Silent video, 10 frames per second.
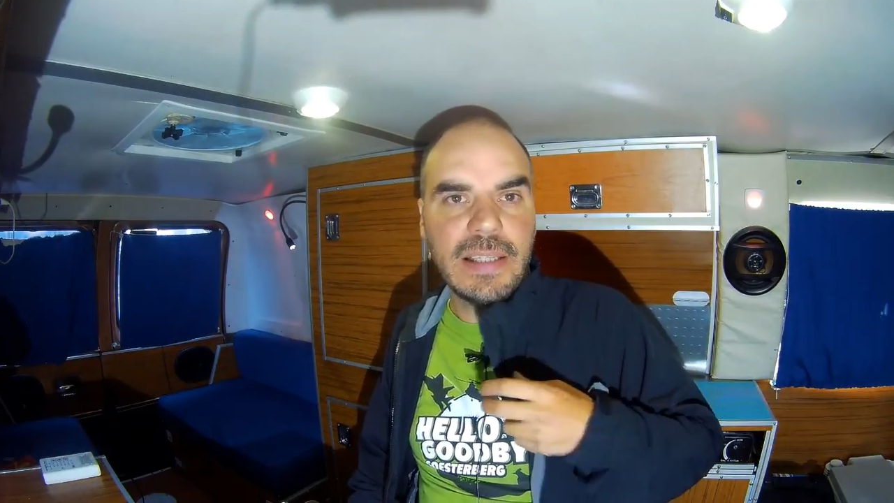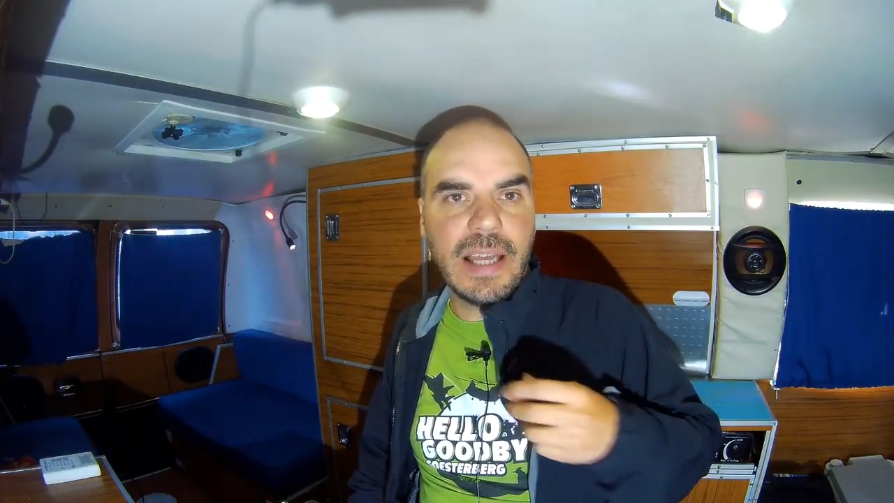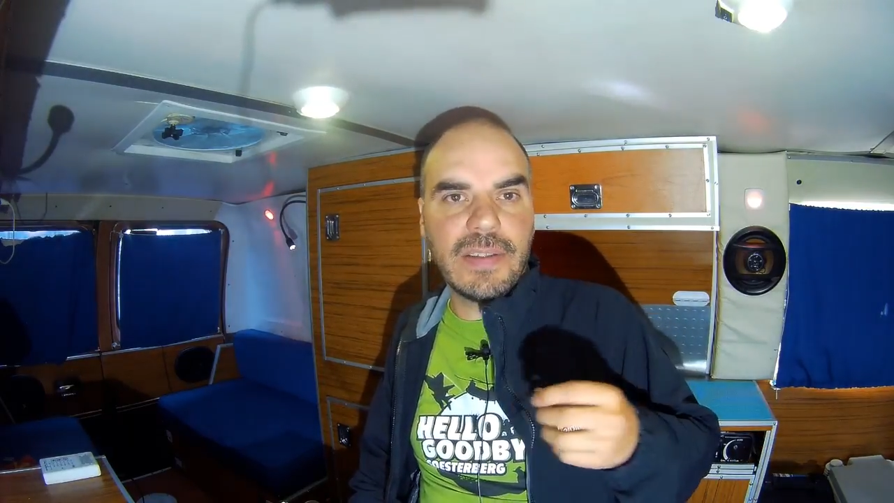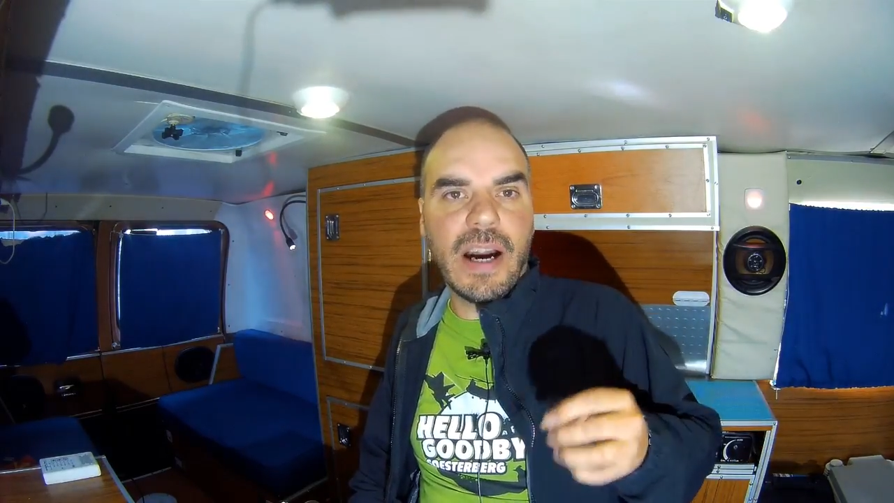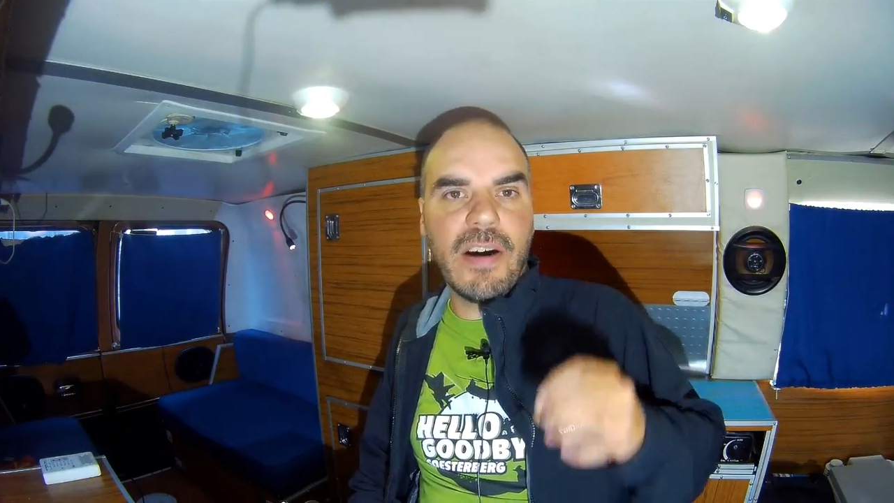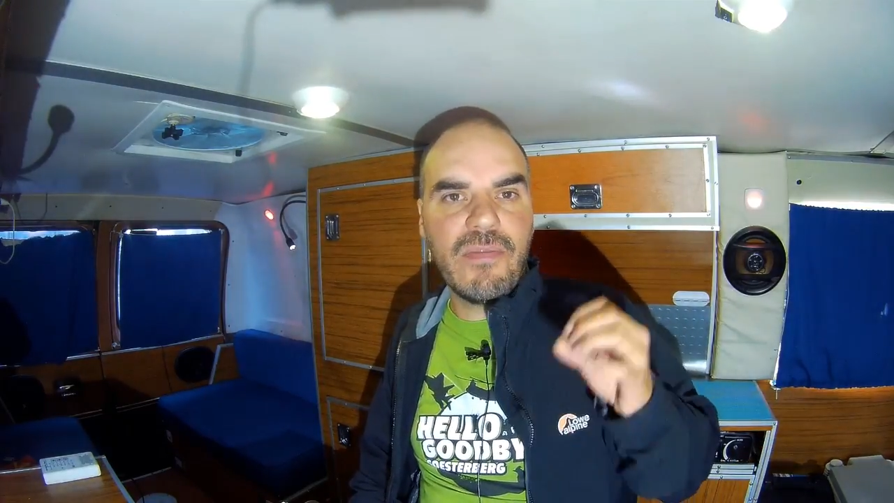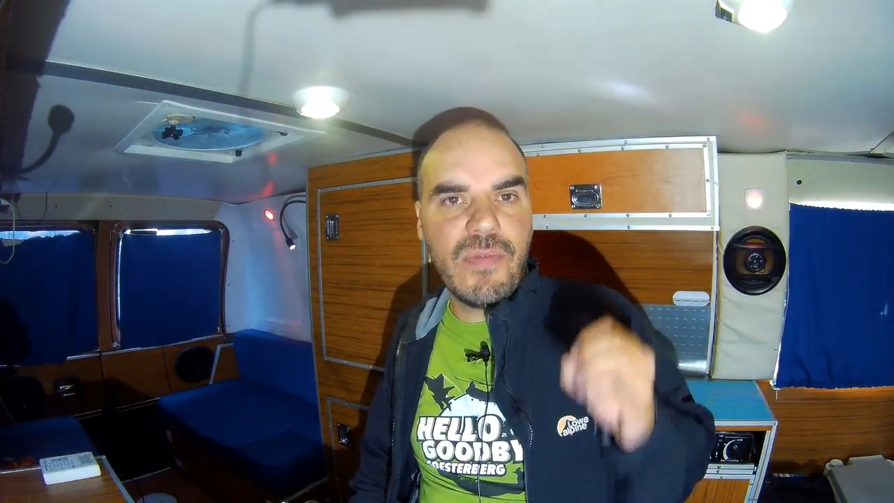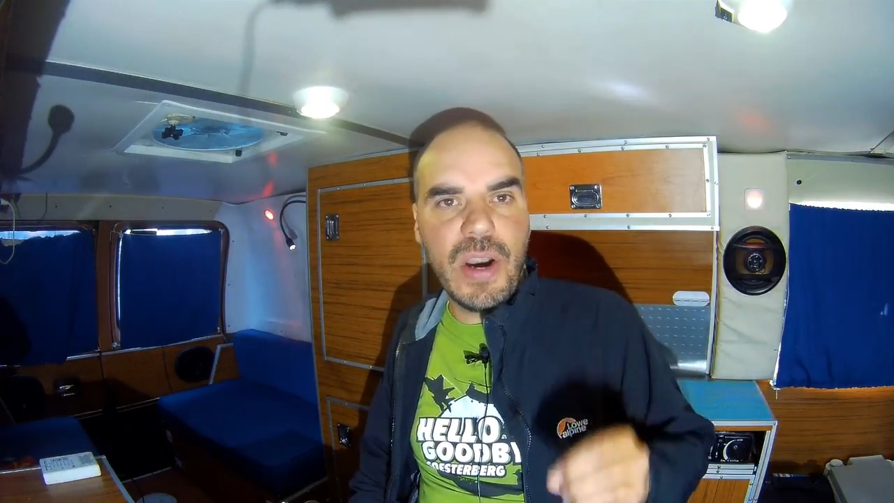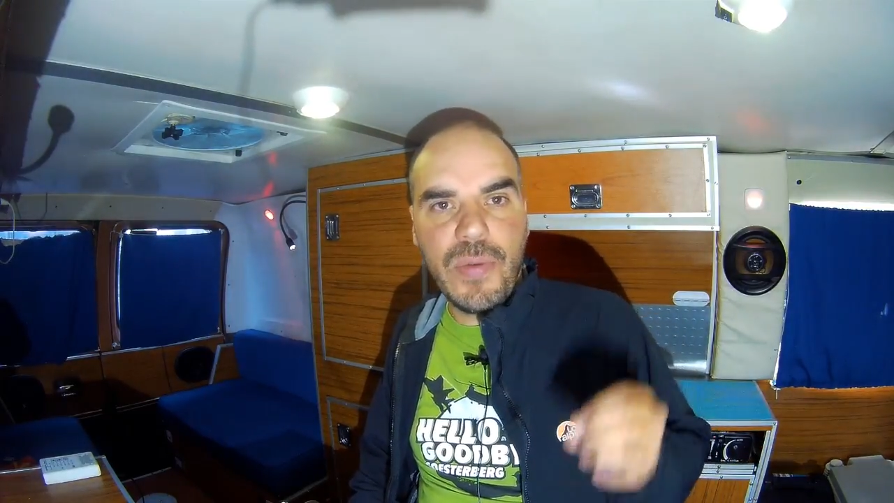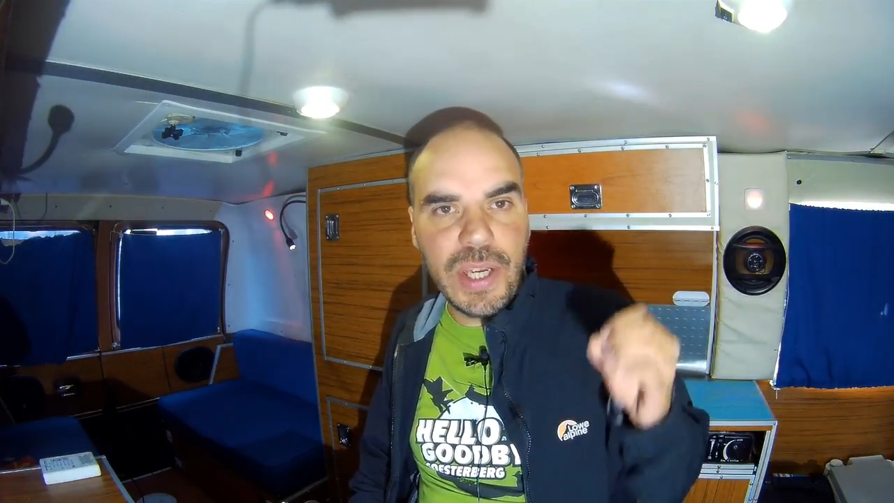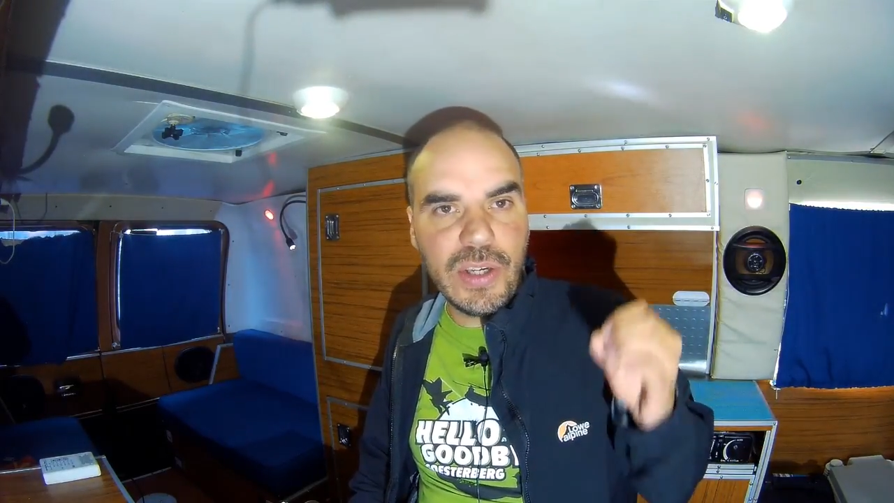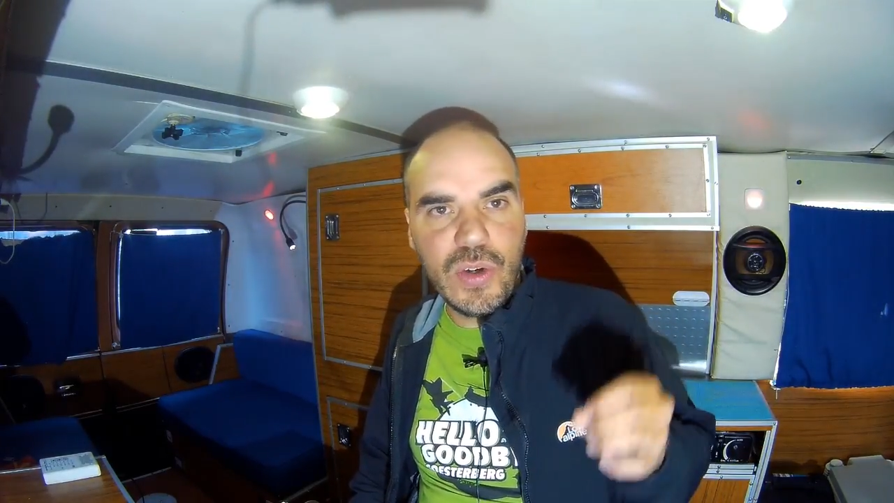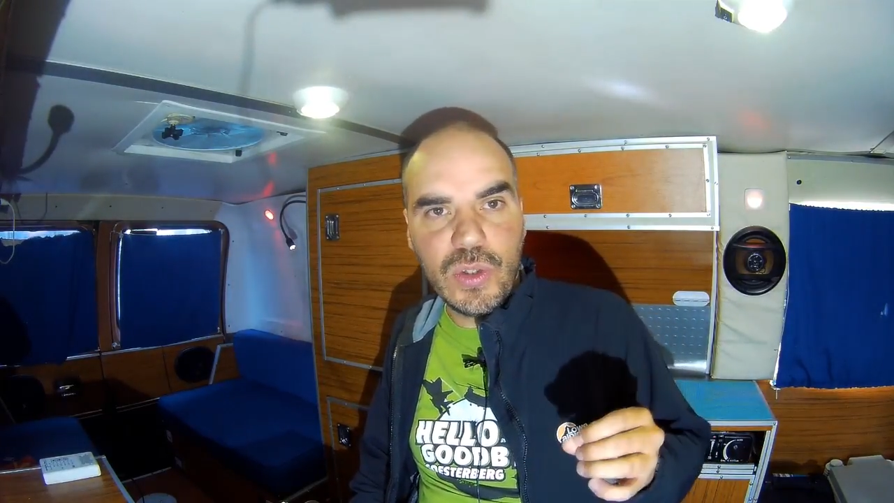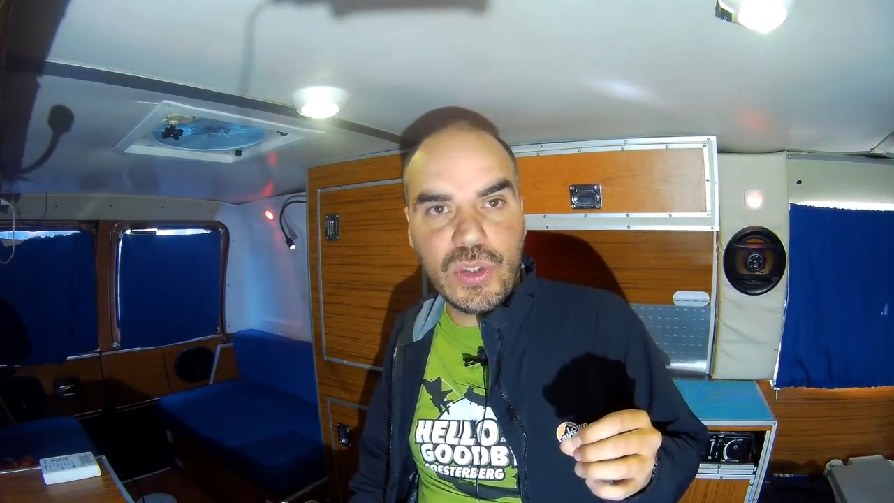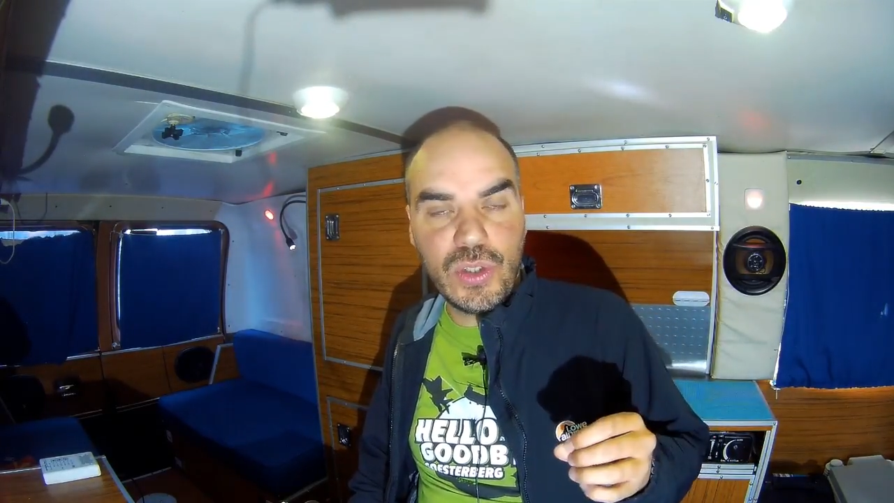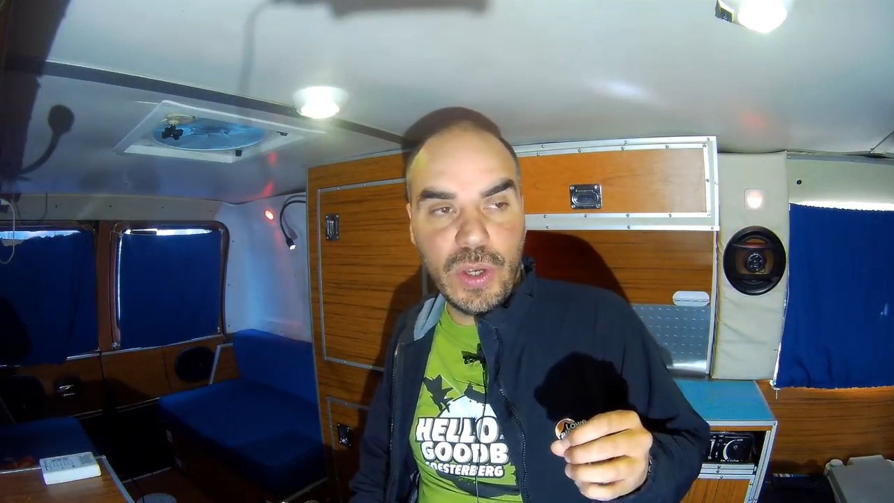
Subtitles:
that are very good